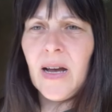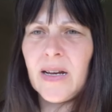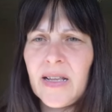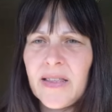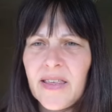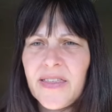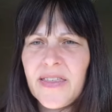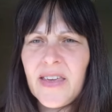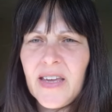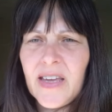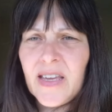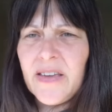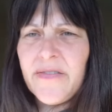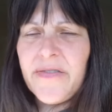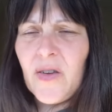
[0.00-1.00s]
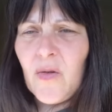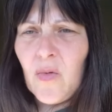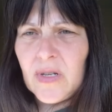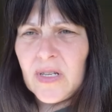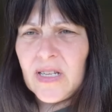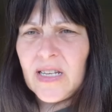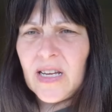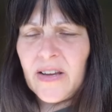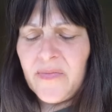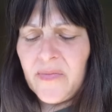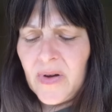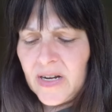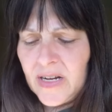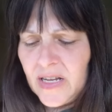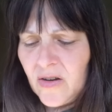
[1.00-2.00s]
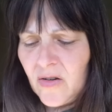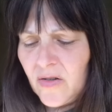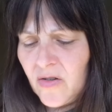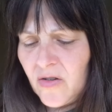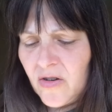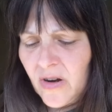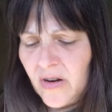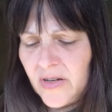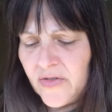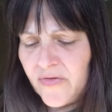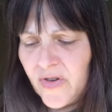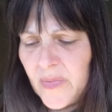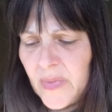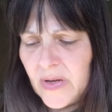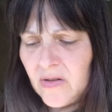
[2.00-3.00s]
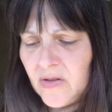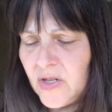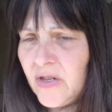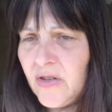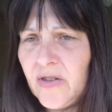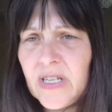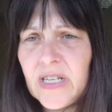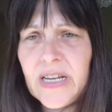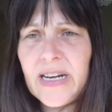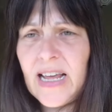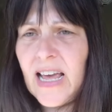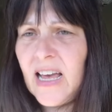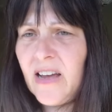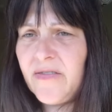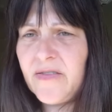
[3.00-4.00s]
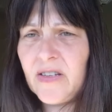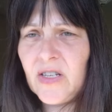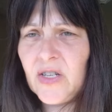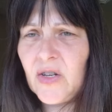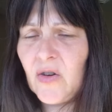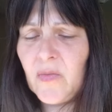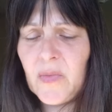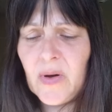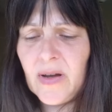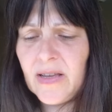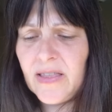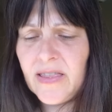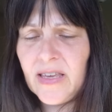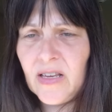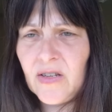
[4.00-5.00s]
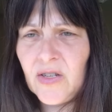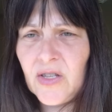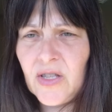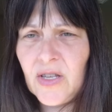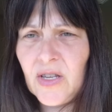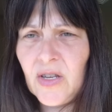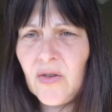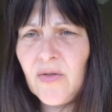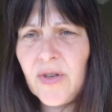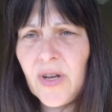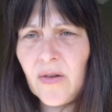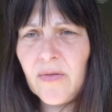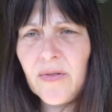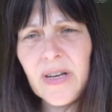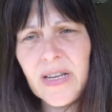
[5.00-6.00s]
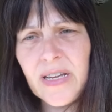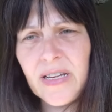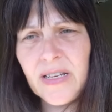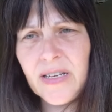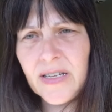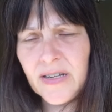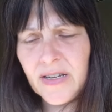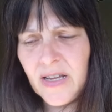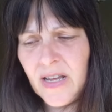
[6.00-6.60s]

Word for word: Another thing, if you want to save money on your grocery bills, you're just going to have to stop buying things that you don't need.